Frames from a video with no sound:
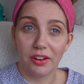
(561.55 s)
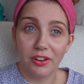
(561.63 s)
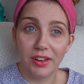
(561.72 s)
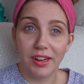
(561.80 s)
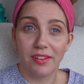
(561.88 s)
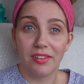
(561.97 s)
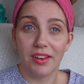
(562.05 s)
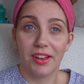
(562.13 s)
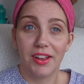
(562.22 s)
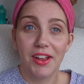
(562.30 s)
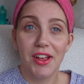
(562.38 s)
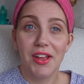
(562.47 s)
You need
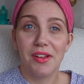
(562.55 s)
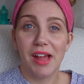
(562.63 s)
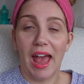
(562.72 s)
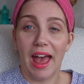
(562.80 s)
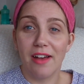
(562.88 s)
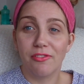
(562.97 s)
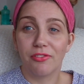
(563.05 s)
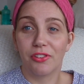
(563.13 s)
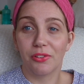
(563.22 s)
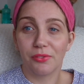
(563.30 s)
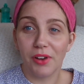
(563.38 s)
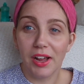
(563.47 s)
to have
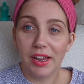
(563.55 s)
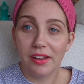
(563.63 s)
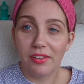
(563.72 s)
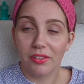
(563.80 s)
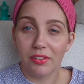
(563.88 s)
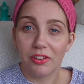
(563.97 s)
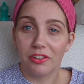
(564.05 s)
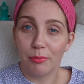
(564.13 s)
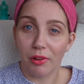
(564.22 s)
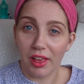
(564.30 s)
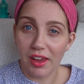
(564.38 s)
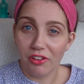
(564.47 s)
the right
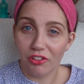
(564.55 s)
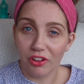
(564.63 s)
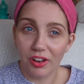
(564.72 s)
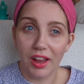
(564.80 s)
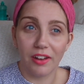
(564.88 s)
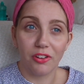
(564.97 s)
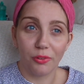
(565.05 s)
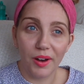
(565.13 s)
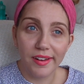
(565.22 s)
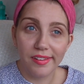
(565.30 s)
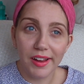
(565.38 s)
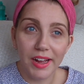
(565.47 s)
stimulation at the
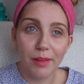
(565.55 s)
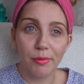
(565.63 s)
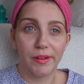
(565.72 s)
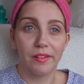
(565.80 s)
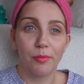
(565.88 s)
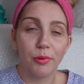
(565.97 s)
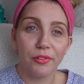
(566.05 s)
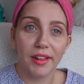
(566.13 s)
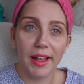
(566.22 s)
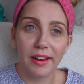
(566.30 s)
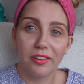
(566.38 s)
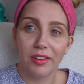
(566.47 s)
right time. You need to be
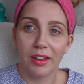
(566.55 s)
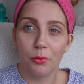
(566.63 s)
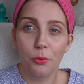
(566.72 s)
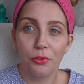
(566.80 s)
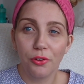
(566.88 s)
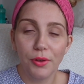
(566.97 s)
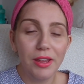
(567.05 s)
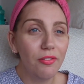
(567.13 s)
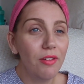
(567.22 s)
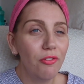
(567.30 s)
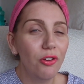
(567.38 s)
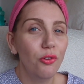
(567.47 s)
relaxed. And also,
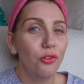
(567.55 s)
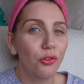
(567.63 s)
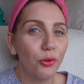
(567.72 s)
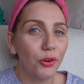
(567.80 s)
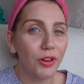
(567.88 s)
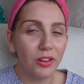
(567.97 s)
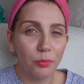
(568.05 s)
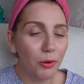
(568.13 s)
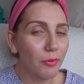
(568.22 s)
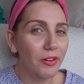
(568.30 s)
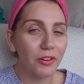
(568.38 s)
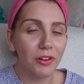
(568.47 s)
even if you do squirt, it's
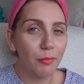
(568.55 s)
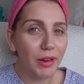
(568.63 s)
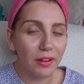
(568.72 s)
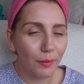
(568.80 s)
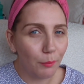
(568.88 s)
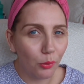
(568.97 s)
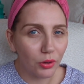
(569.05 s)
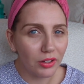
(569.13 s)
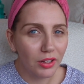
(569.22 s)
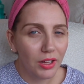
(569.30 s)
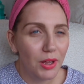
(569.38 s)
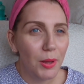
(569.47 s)
probably not going to be like
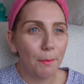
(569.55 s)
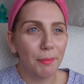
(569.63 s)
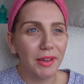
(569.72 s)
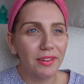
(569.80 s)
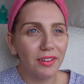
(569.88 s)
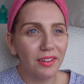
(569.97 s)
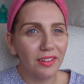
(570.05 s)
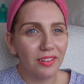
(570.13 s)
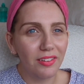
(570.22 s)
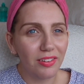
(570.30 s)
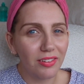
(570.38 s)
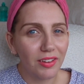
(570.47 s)
porn.
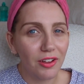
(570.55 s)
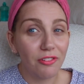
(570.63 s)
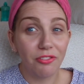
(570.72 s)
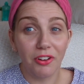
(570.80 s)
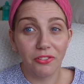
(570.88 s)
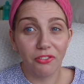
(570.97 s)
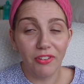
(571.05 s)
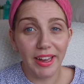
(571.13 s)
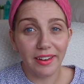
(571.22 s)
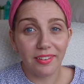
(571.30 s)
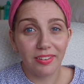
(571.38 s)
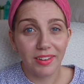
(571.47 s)
Because, fun
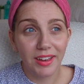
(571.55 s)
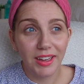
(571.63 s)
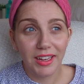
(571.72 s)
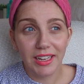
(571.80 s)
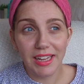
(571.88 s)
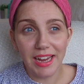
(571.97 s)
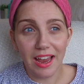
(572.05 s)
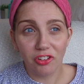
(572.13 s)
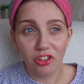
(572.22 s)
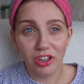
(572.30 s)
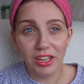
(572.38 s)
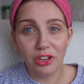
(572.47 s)
fact, they
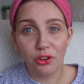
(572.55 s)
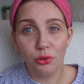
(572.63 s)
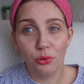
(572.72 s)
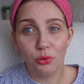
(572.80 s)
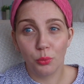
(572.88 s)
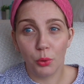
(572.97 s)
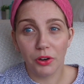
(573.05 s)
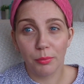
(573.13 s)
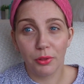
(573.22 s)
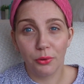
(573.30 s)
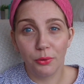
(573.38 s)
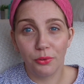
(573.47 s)
actually use water
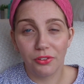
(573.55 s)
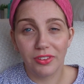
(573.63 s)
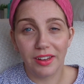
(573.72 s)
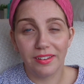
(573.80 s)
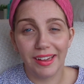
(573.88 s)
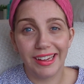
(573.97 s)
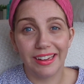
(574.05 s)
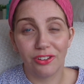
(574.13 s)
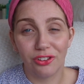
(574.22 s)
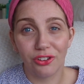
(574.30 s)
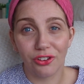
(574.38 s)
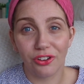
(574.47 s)
balloons that they
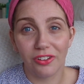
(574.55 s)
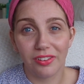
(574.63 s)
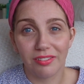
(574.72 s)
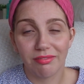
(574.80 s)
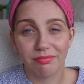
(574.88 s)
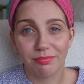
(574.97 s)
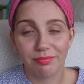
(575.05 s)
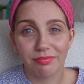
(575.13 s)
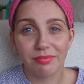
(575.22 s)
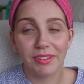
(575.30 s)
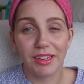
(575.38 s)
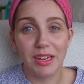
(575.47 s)
insert
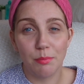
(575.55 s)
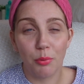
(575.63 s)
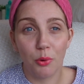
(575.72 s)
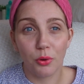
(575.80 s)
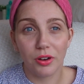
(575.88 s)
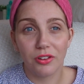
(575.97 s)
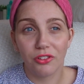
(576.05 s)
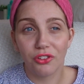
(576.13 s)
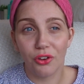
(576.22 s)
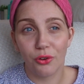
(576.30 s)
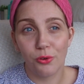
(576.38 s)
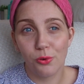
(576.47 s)
in porn
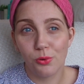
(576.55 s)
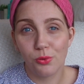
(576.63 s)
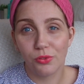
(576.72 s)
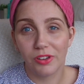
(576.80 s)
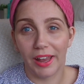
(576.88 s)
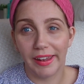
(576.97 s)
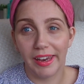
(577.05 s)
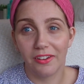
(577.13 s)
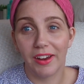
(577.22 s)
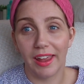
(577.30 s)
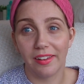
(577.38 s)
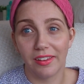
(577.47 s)
so that
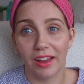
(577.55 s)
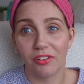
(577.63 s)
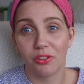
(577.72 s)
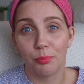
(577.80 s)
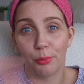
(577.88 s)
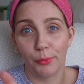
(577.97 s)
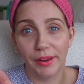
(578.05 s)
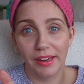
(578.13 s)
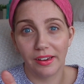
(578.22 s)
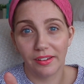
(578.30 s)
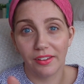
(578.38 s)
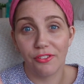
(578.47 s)
you get that
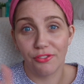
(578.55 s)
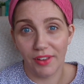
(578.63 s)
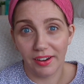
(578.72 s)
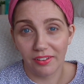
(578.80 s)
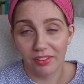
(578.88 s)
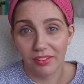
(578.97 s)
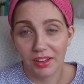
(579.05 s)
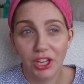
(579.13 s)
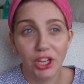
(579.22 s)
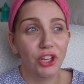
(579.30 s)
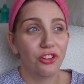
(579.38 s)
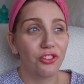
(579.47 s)
spraying effect.
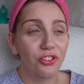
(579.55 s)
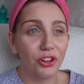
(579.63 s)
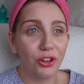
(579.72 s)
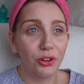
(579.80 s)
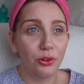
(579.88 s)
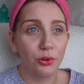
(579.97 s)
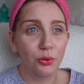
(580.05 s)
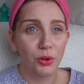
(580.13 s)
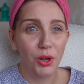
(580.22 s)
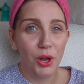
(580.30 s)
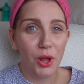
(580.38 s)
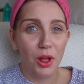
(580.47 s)

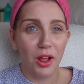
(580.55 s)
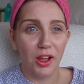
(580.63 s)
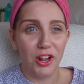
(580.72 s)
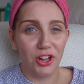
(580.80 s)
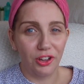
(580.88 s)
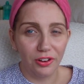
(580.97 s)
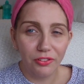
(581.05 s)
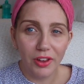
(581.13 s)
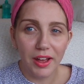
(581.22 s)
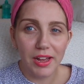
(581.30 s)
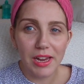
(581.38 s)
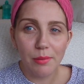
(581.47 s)
So a lot of
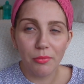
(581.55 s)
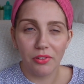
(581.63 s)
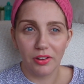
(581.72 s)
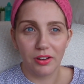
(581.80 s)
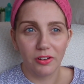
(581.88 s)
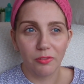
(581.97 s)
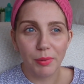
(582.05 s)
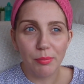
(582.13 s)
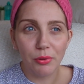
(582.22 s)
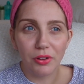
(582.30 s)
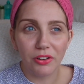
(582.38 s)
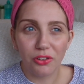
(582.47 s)
times, a lot of
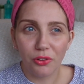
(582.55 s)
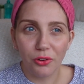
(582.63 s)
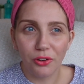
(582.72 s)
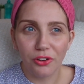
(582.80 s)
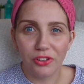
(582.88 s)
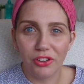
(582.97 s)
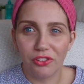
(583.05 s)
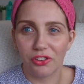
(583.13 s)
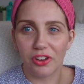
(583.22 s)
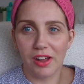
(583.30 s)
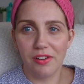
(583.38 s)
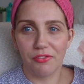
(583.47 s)
people that squirt is
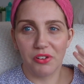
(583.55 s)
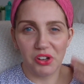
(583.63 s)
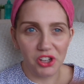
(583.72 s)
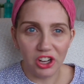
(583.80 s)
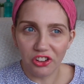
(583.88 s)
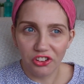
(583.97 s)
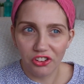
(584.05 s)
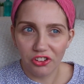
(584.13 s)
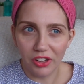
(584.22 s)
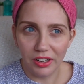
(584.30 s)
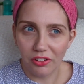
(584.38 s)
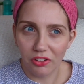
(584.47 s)
just kind of a
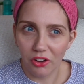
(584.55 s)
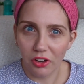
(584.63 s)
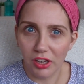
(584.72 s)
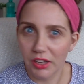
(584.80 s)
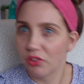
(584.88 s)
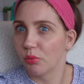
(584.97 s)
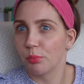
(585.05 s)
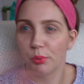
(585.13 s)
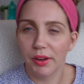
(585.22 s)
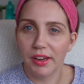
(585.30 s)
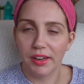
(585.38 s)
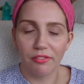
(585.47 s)
gush, and it's not like
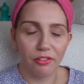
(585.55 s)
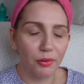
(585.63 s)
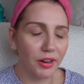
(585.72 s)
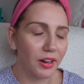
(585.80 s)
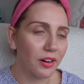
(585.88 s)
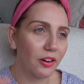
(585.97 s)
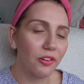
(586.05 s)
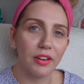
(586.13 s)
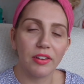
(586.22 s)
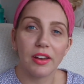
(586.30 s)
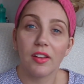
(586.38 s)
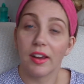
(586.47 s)
spraying everywhere
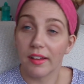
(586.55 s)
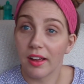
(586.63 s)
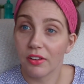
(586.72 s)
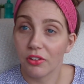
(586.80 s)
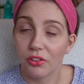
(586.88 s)
crazy like that.